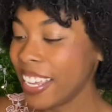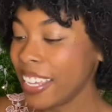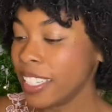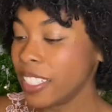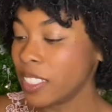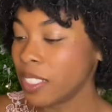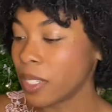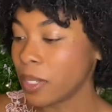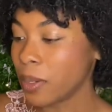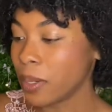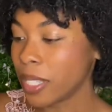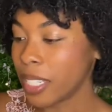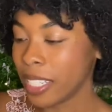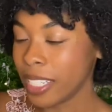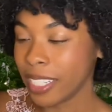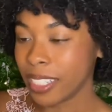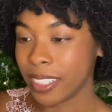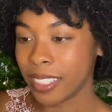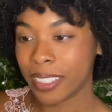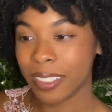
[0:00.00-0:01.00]
So
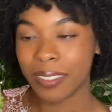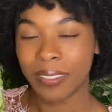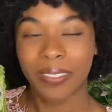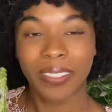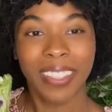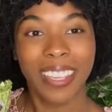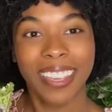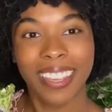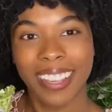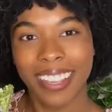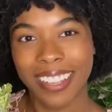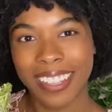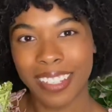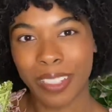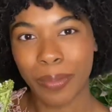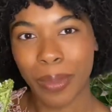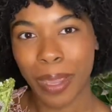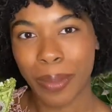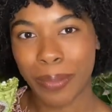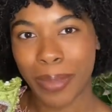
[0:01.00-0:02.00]
here is
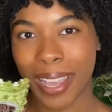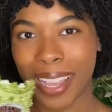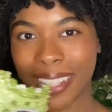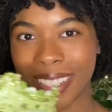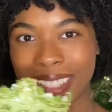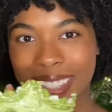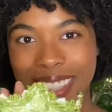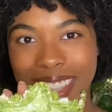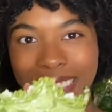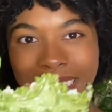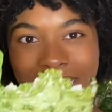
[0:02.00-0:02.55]
my mask that